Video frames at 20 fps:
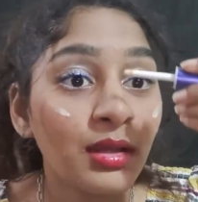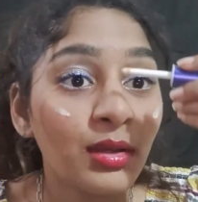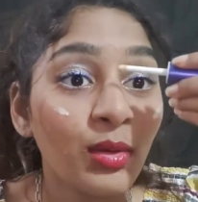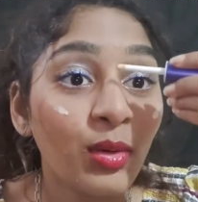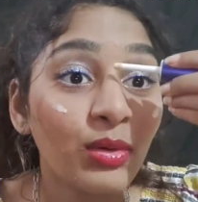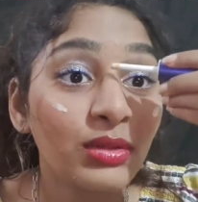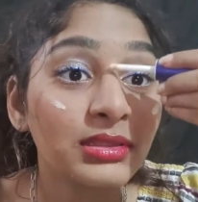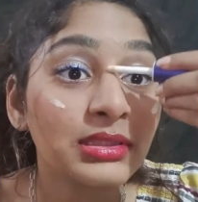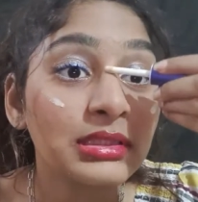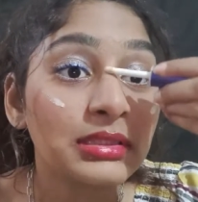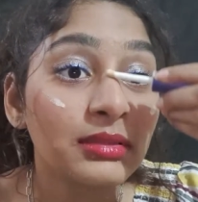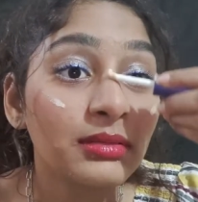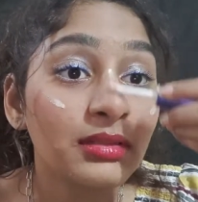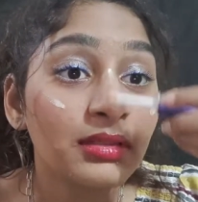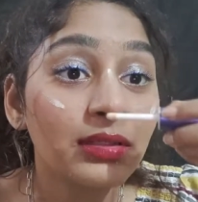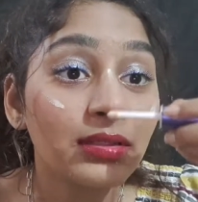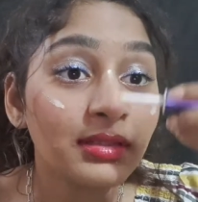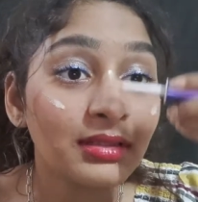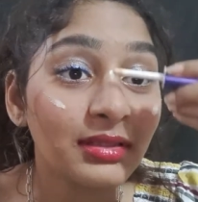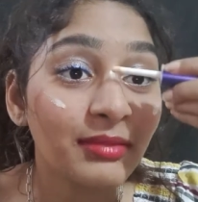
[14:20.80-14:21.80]
Nose,
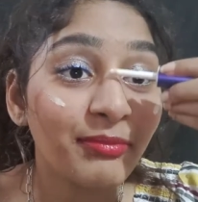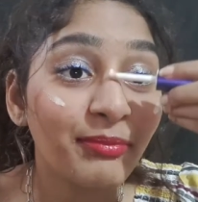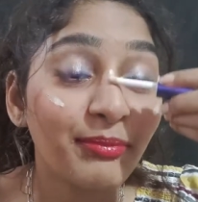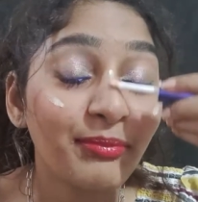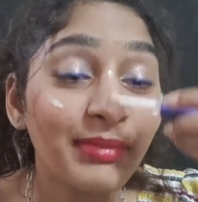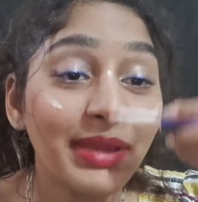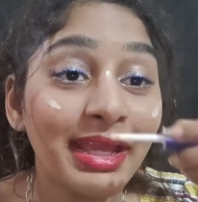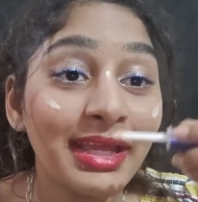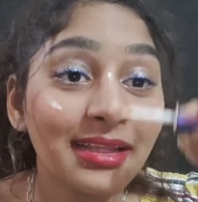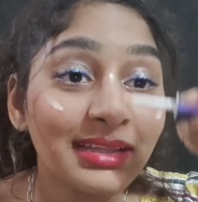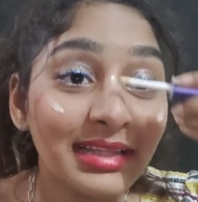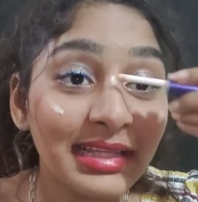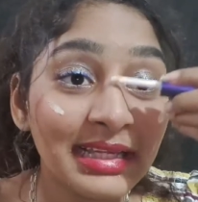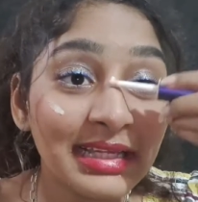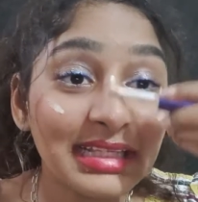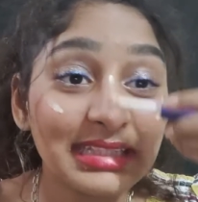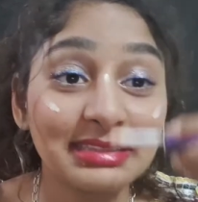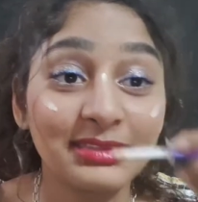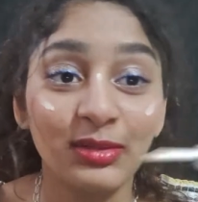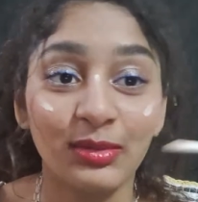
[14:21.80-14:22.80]
the main
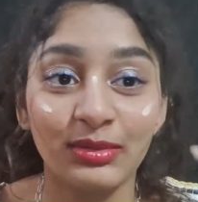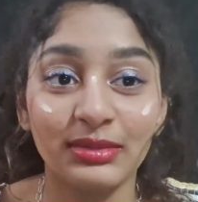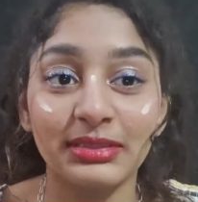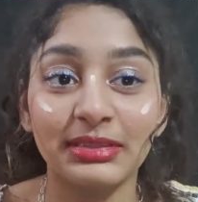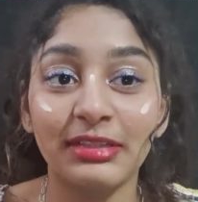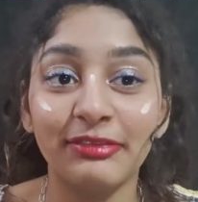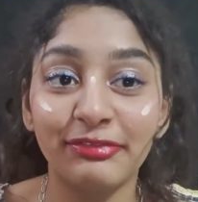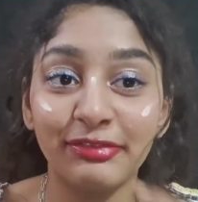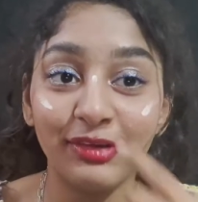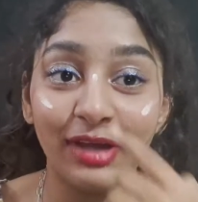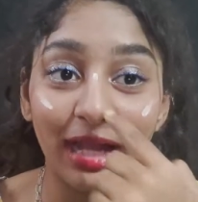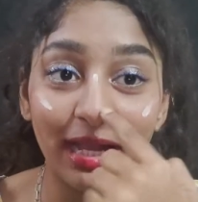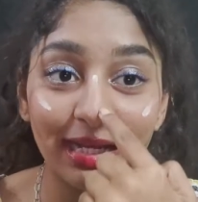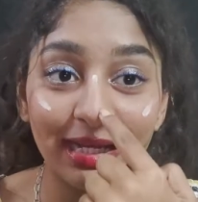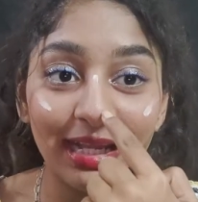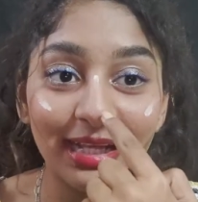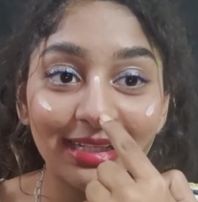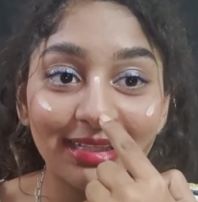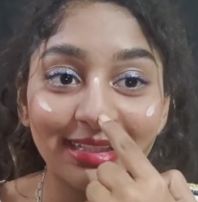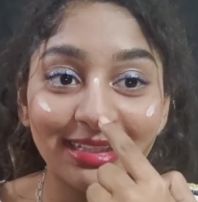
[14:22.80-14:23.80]
thing is nose. If you
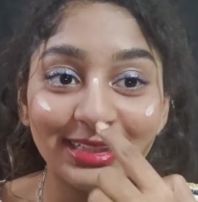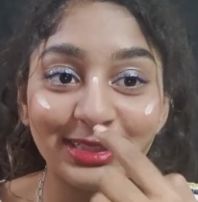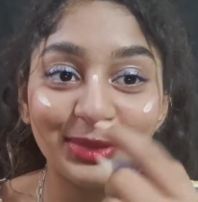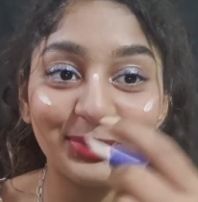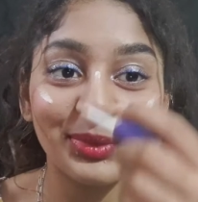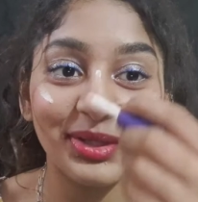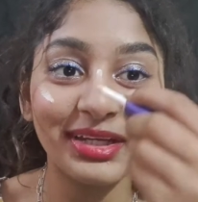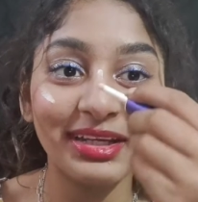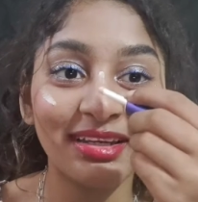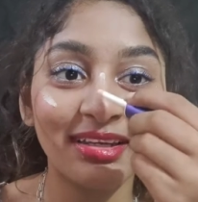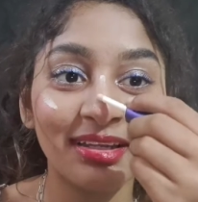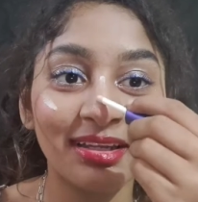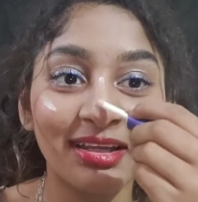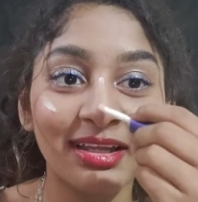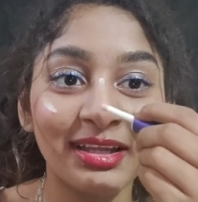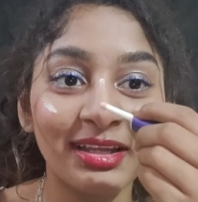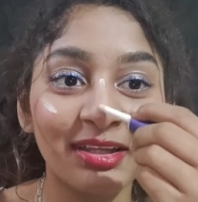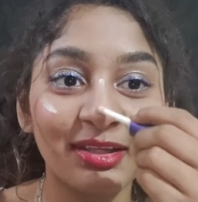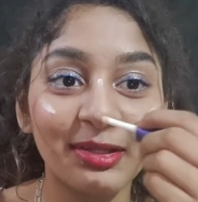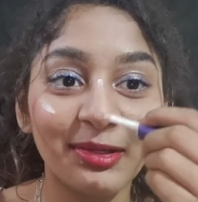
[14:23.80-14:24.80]
highlight this one,
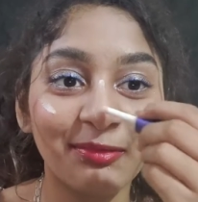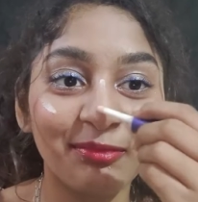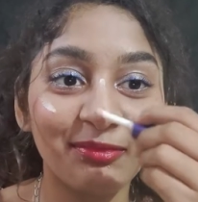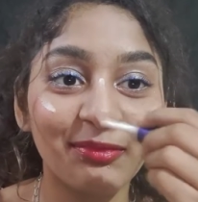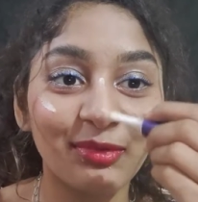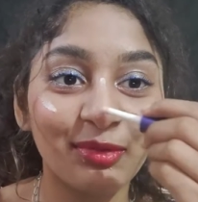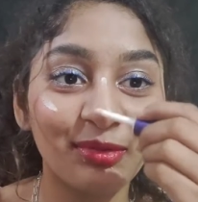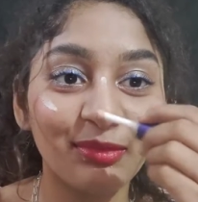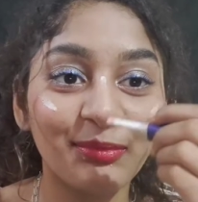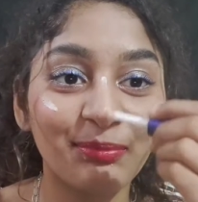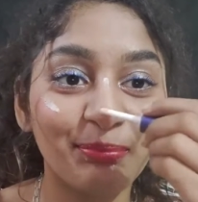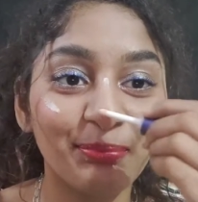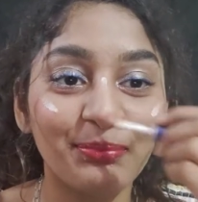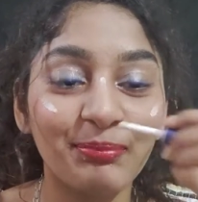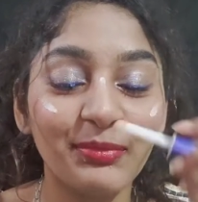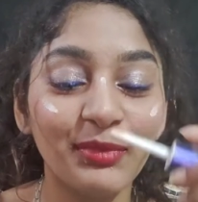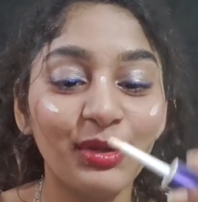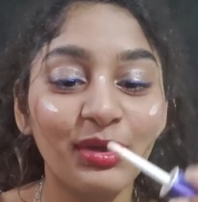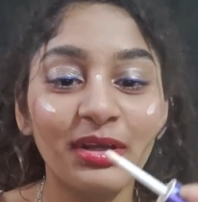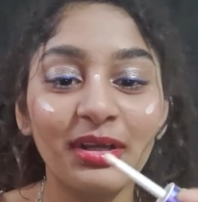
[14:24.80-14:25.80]
your
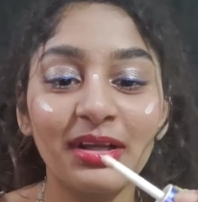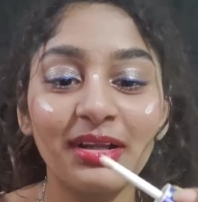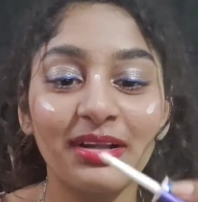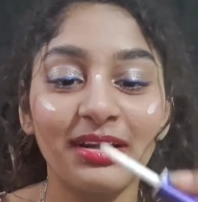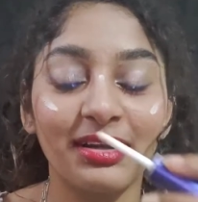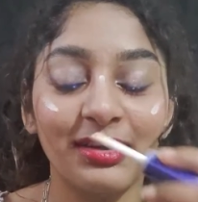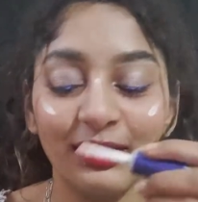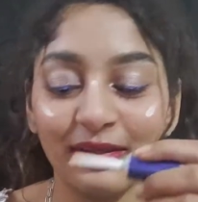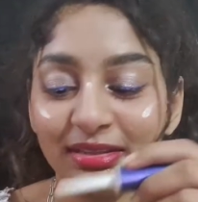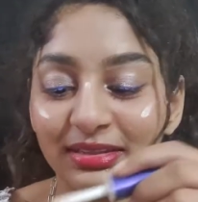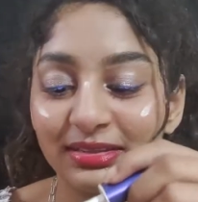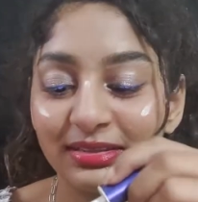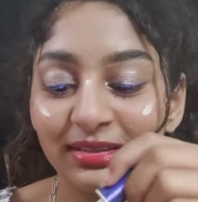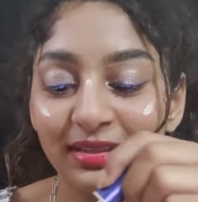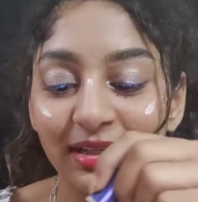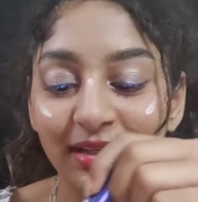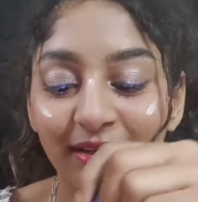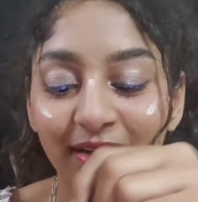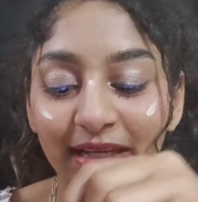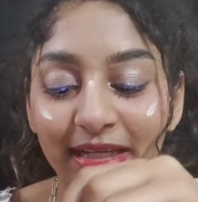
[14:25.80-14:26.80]
look
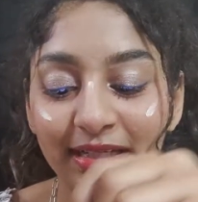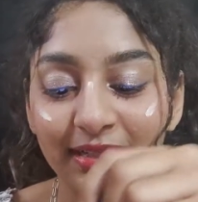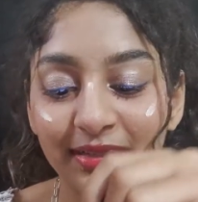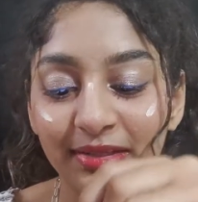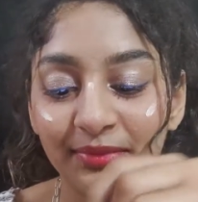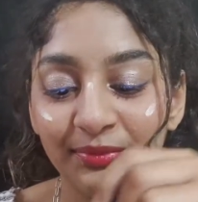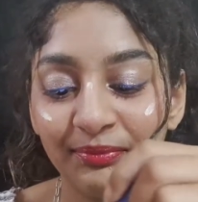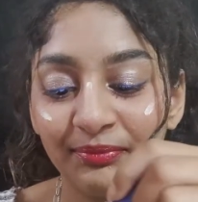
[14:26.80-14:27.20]
looks great.